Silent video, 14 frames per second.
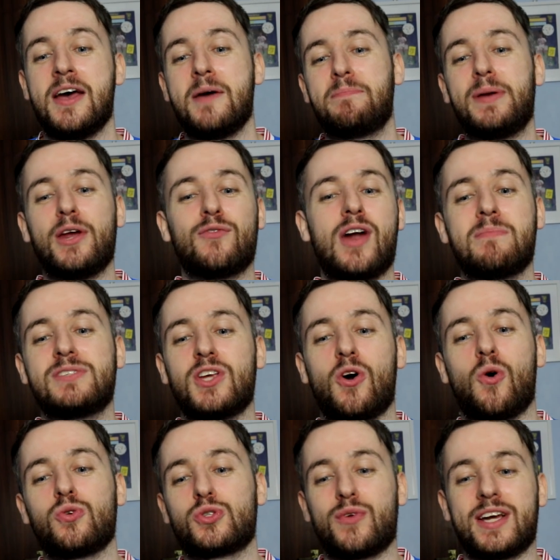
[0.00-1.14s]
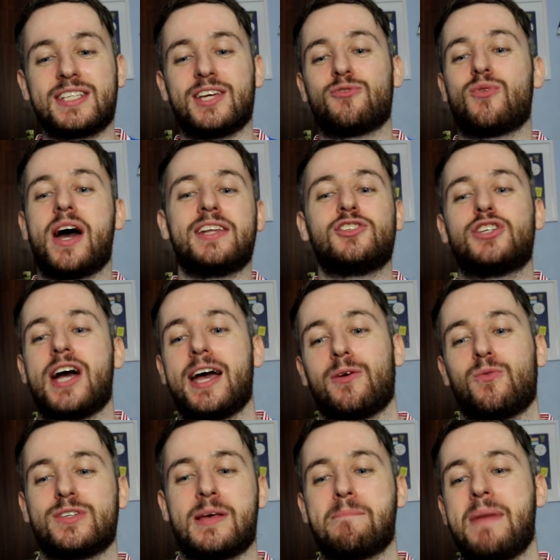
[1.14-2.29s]
Peter Ramsey also writes in, Ryan Jack
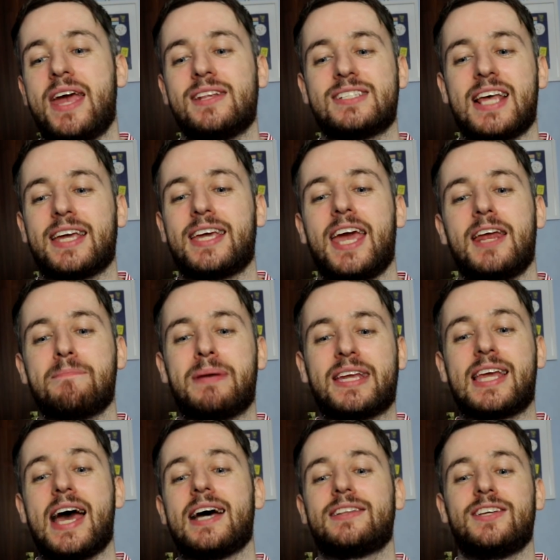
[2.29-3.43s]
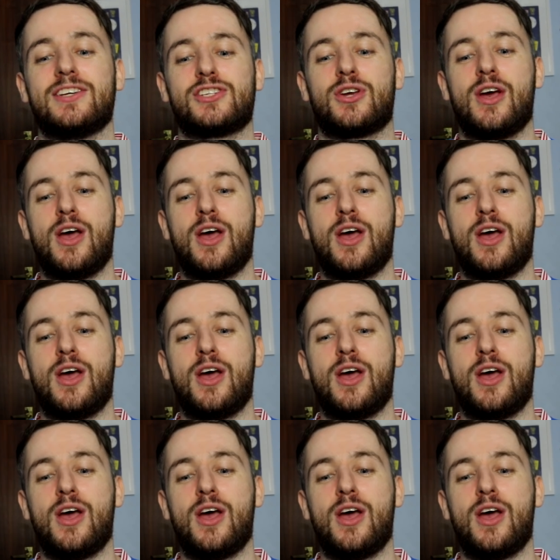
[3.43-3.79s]
was immense again, but Katic